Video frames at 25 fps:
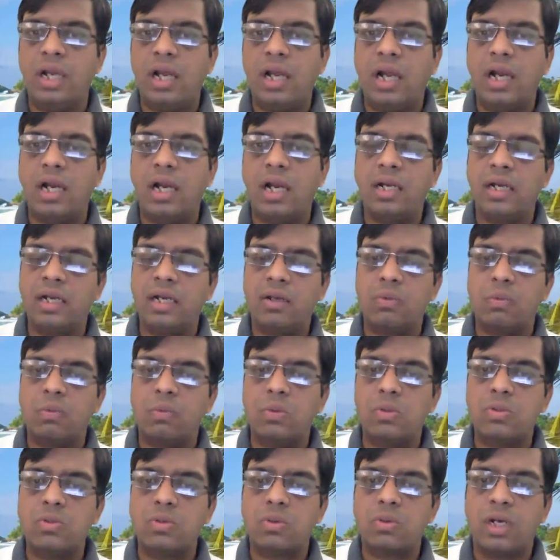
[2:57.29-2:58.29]
and it
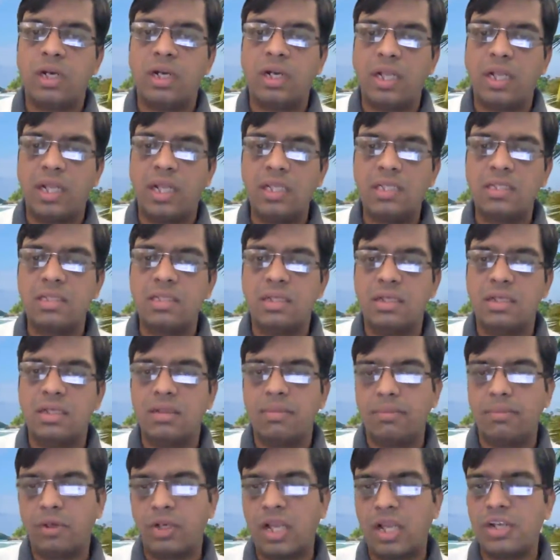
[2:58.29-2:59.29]
also contains
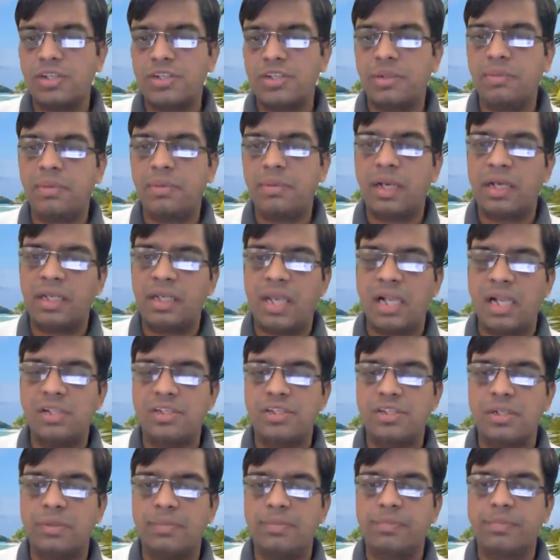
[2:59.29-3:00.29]
potassium and
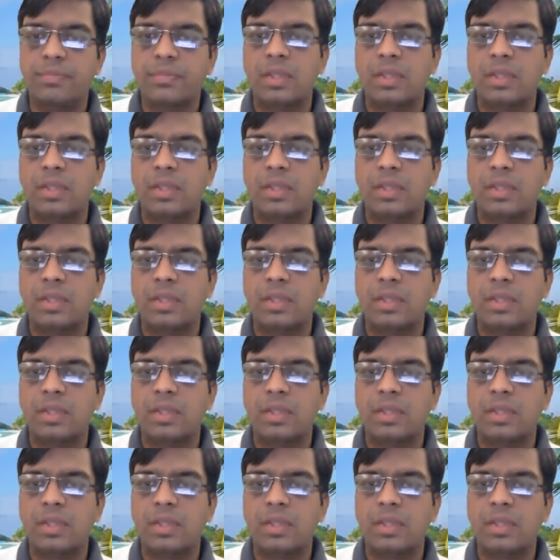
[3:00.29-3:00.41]
calcium.